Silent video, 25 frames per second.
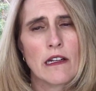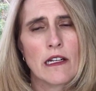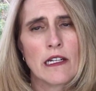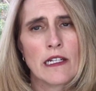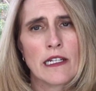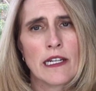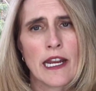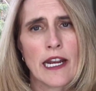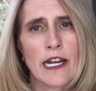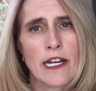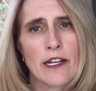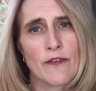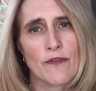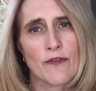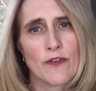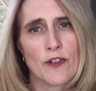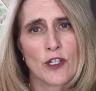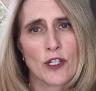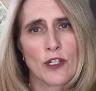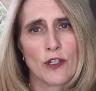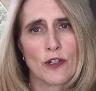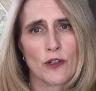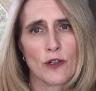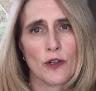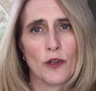native
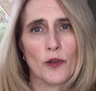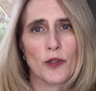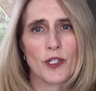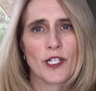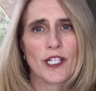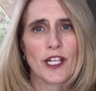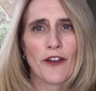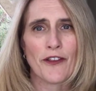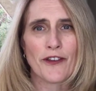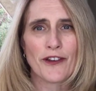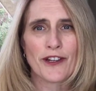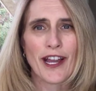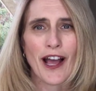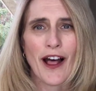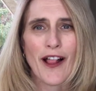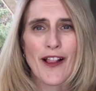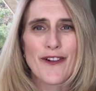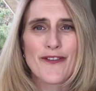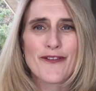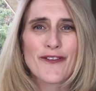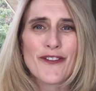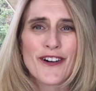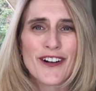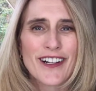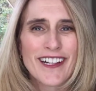to Southern
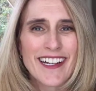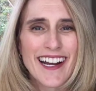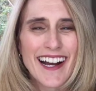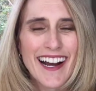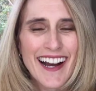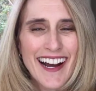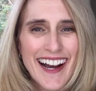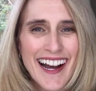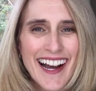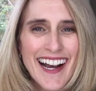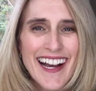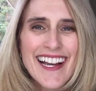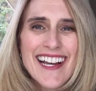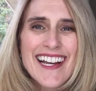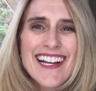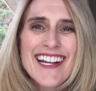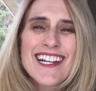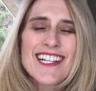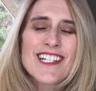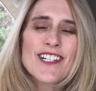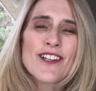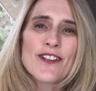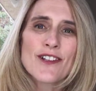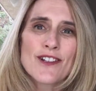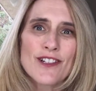California.
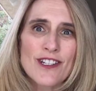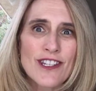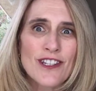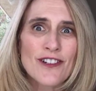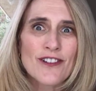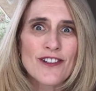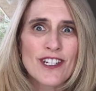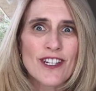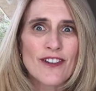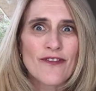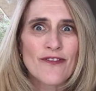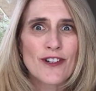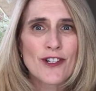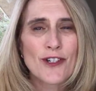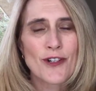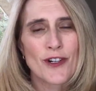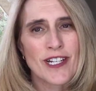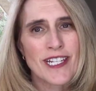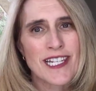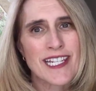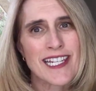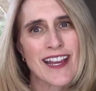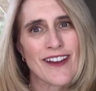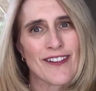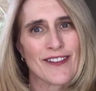So there's different
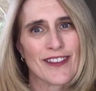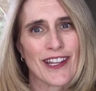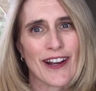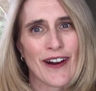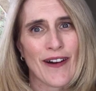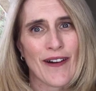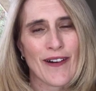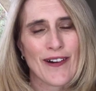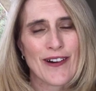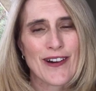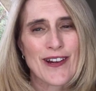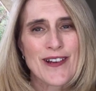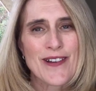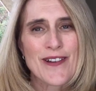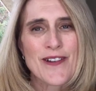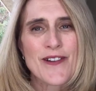choices out there.